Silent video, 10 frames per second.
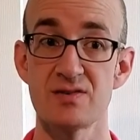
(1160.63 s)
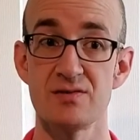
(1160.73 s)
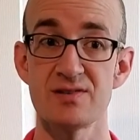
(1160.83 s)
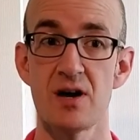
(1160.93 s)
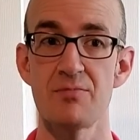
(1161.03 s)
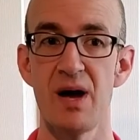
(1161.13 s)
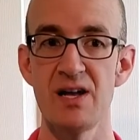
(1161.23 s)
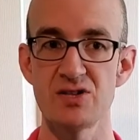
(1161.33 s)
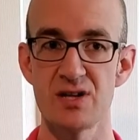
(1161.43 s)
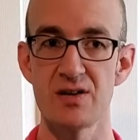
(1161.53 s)
So let's
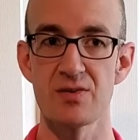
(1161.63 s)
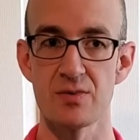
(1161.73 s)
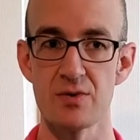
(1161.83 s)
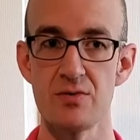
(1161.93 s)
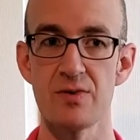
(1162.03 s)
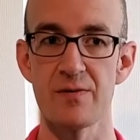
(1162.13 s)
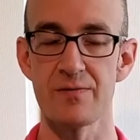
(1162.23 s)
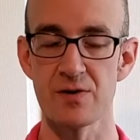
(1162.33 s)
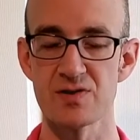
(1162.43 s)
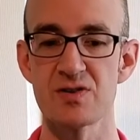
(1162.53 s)
arpeggiate through the
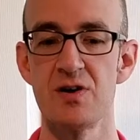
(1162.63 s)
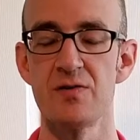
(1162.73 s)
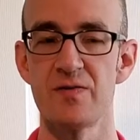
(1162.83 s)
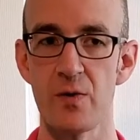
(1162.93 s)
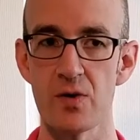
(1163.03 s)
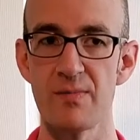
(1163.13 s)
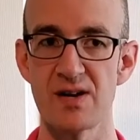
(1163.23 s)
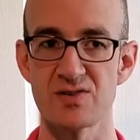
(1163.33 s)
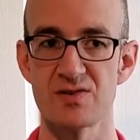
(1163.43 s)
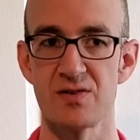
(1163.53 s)
first 4
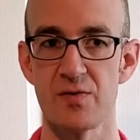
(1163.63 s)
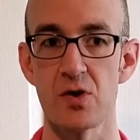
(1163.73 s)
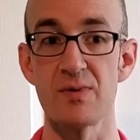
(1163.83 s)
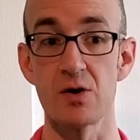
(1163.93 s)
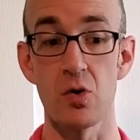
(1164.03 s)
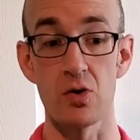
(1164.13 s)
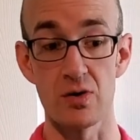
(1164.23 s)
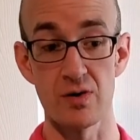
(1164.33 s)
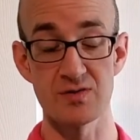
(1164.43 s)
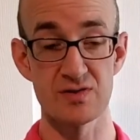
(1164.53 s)
measures of the form in quarter
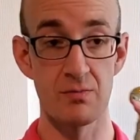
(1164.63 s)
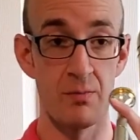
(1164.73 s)
notes.